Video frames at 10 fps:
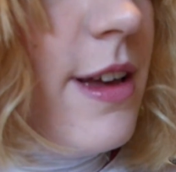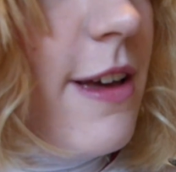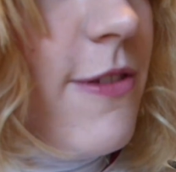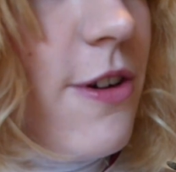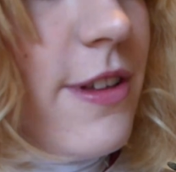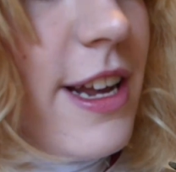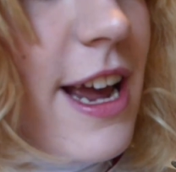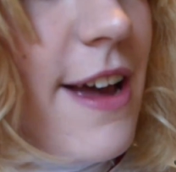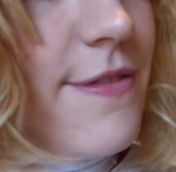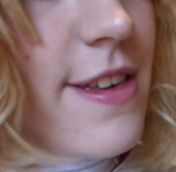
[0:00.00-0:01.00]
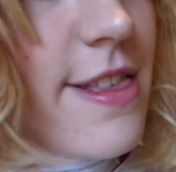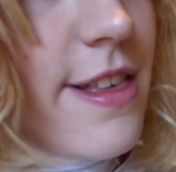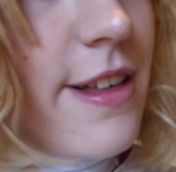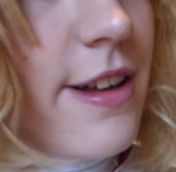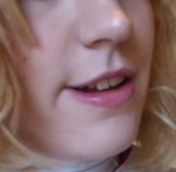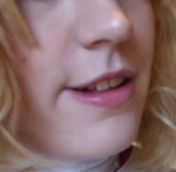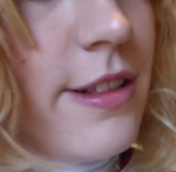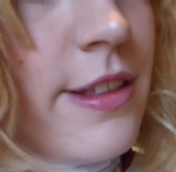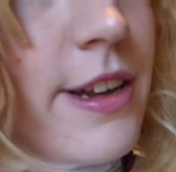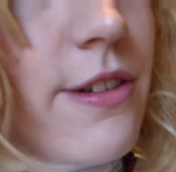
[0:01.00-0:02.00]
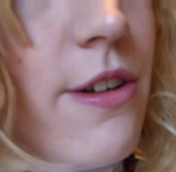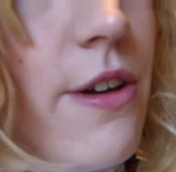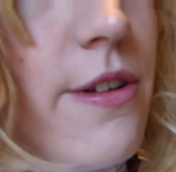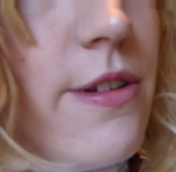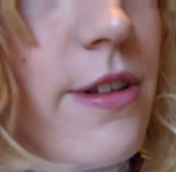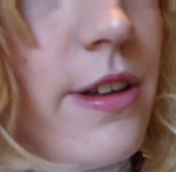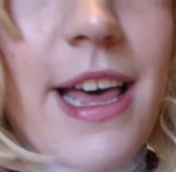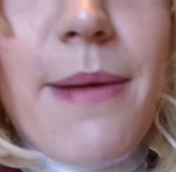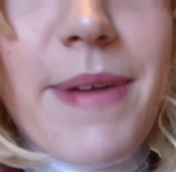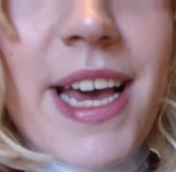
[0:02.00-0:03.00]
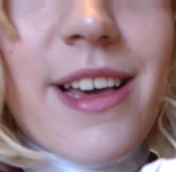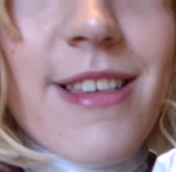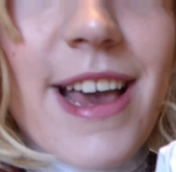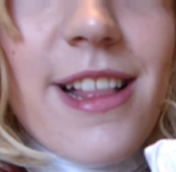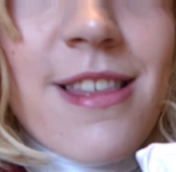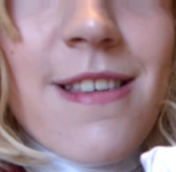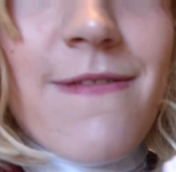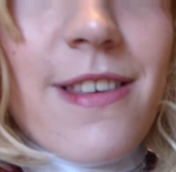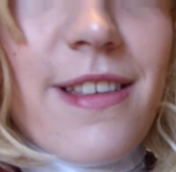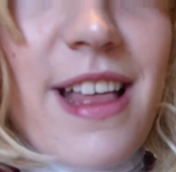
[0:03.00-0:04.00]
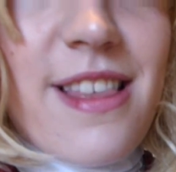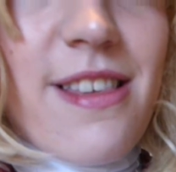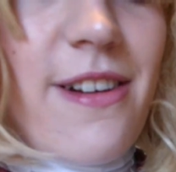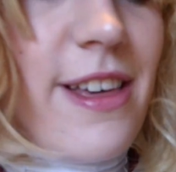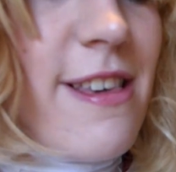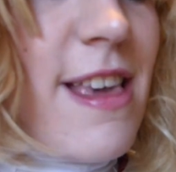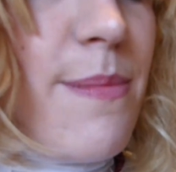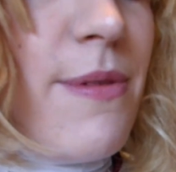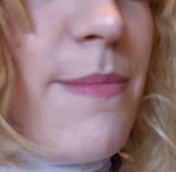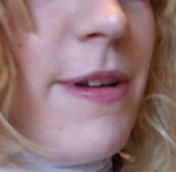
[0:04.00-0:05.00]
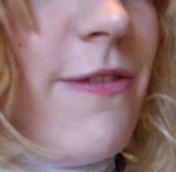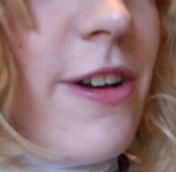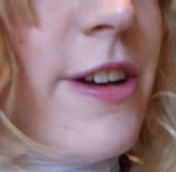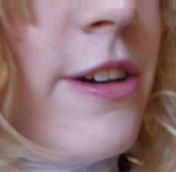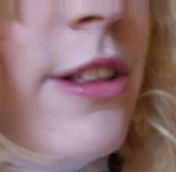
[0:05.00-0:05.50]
if you're only going to have this little hole, that makes sense if the lenses are like separate, but if you're going